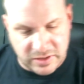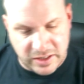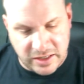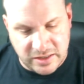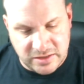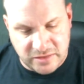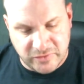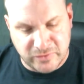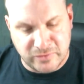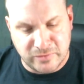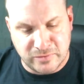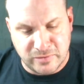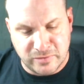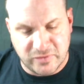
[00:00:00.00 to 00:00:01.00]
Okay,
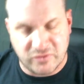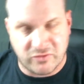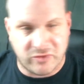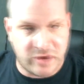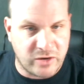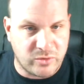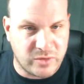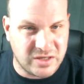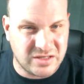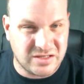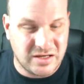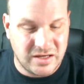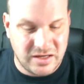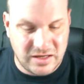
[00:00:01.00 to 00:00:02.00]
if the frag
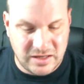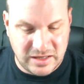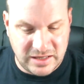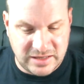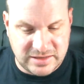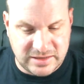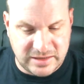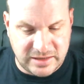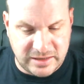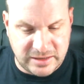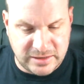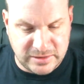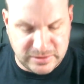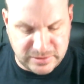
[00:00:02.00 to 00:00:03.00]
wins, it's
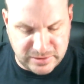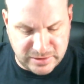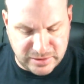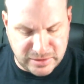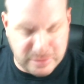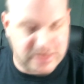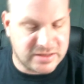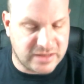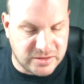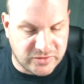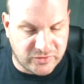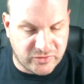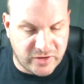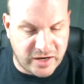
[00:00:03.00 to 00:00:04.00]
let's say it's
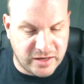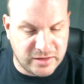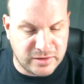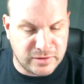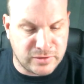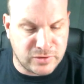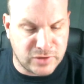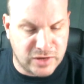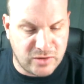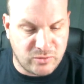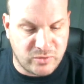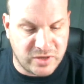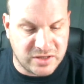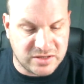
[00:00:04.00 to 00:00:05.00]
a frag or
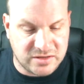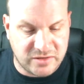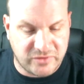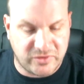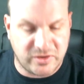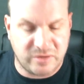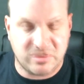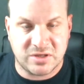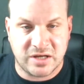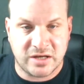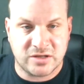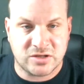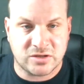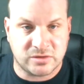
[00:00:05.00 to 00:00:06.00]
hit wins is different in
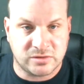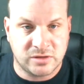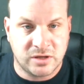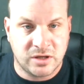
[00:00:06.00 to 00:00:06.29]
potential